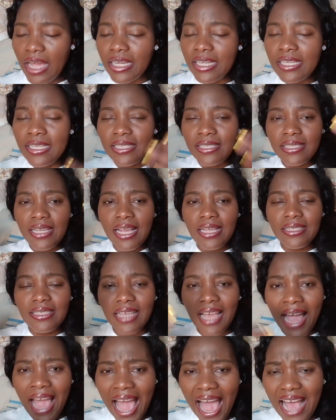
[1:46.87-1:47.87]
He says,
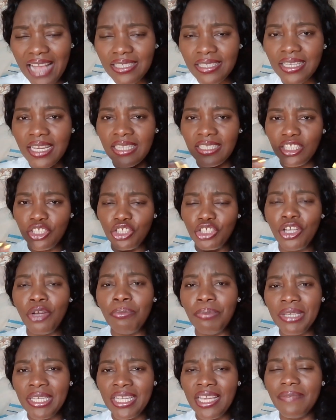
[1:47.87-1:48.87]
ask and it shall
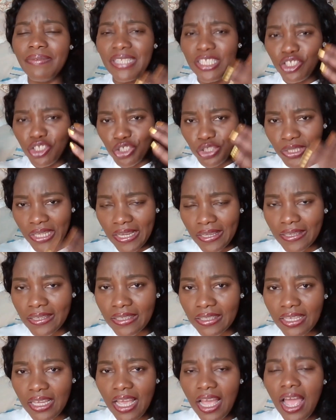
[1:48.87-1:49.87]
be given, seek
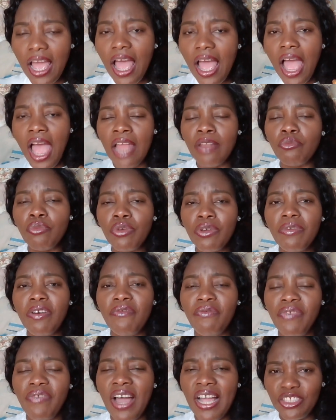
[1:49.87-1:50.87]
and we
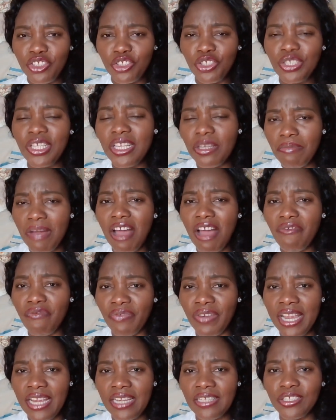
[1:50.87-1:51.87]
will find, seek my
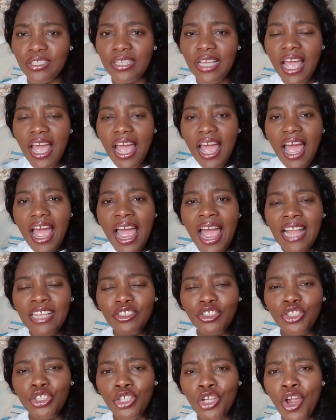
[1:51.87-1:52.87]
face
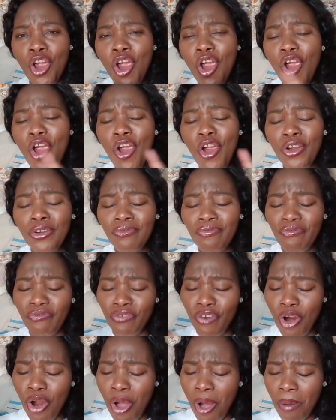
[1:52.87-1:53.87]
and turn
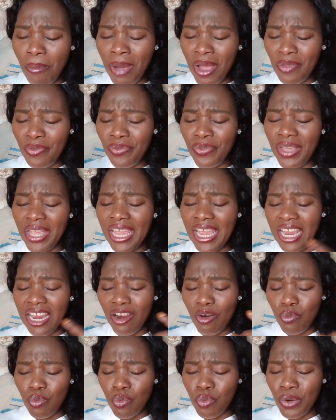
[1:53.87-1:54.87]
from
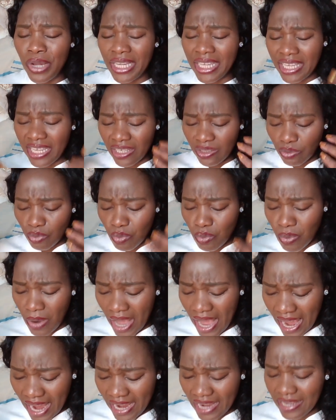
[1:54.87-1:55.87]
their wicked
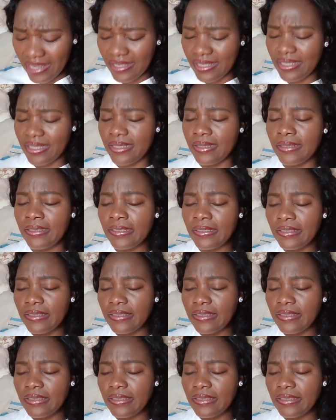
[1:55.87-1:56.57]
ways.